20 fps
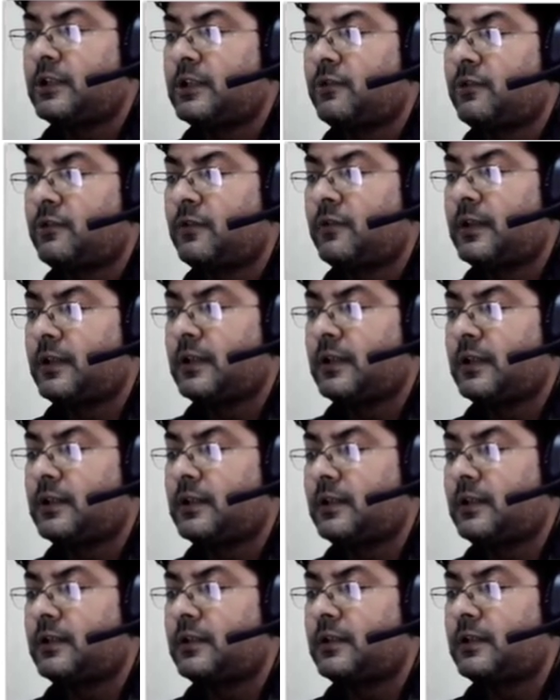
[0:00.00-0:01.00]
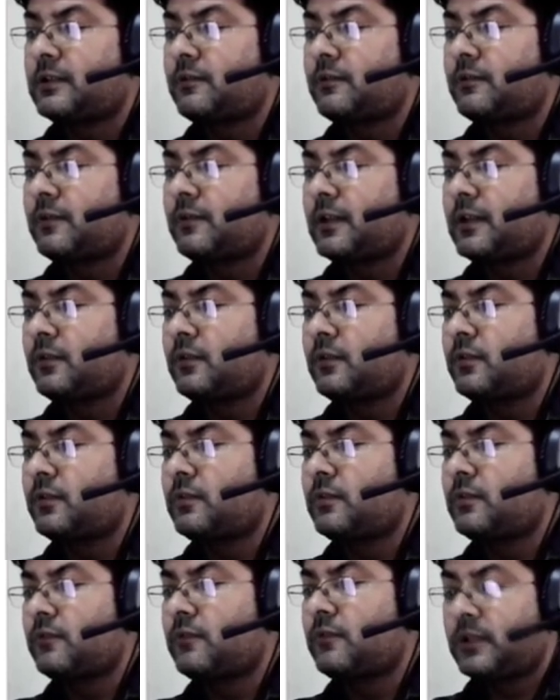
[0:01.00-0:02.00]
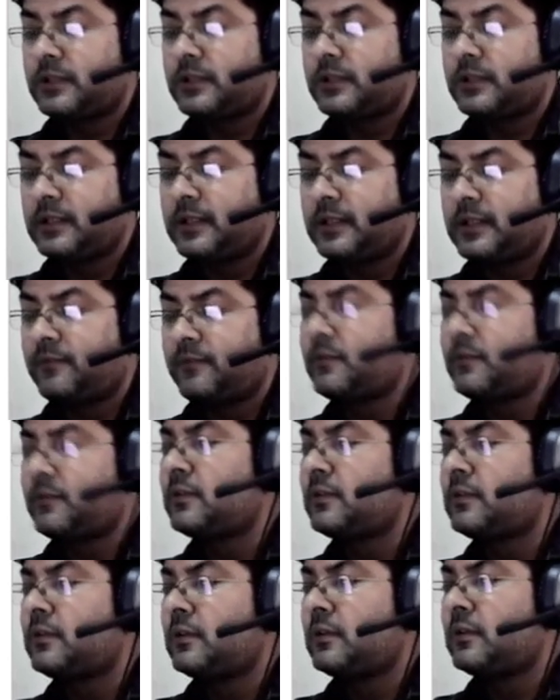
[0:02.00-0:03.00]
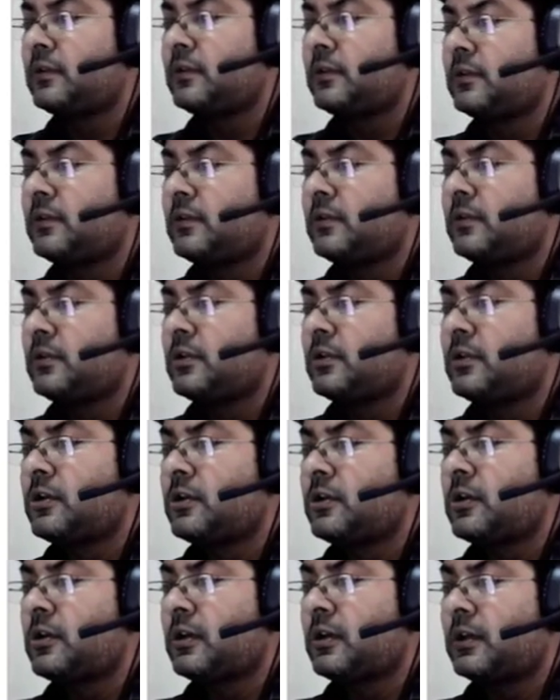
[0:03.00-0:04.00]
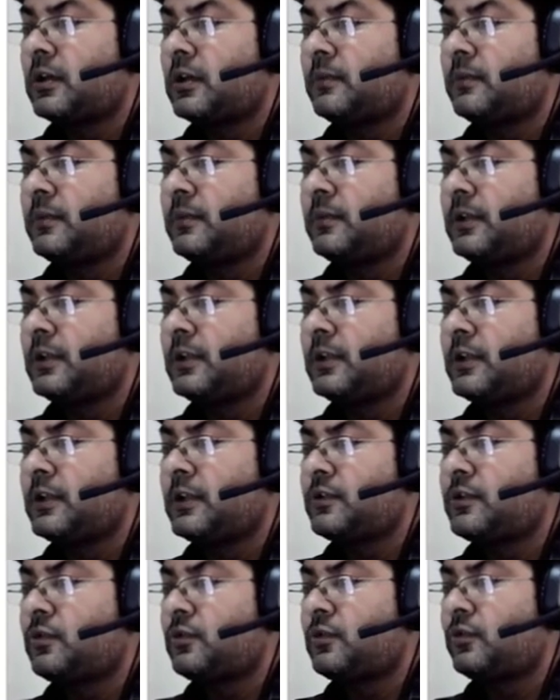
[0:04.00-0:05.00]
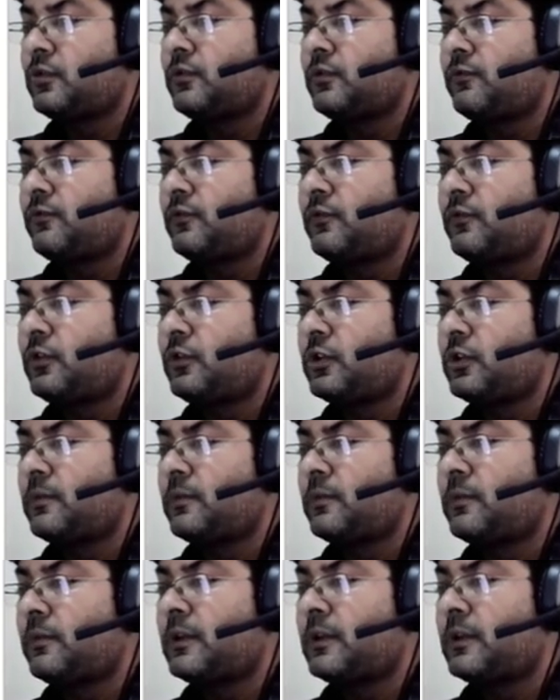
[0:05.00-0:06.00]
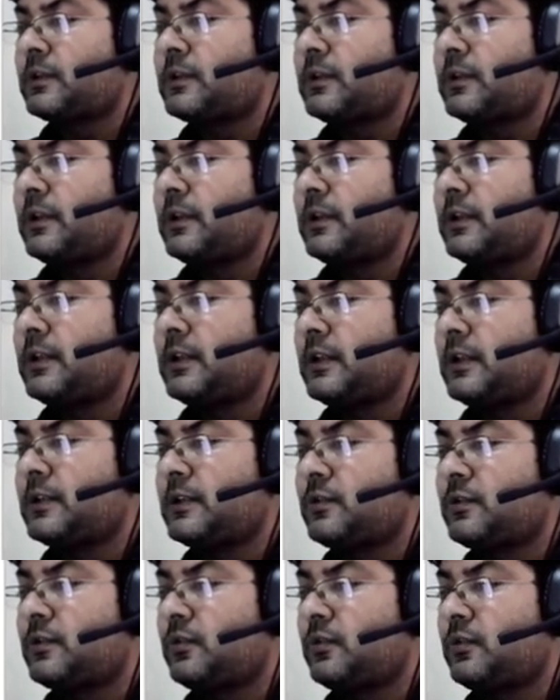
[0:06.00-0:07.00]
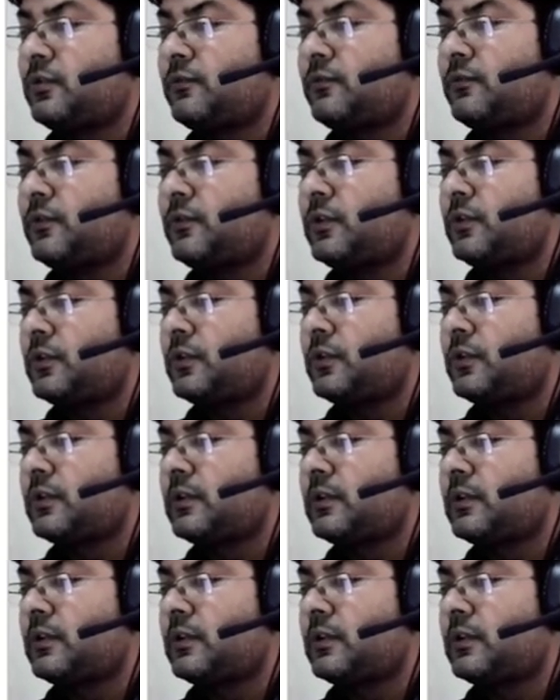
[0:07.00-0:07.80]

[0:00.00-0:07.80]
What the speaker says: square, square root, what is left? B raised to 4 plus d raised to 4,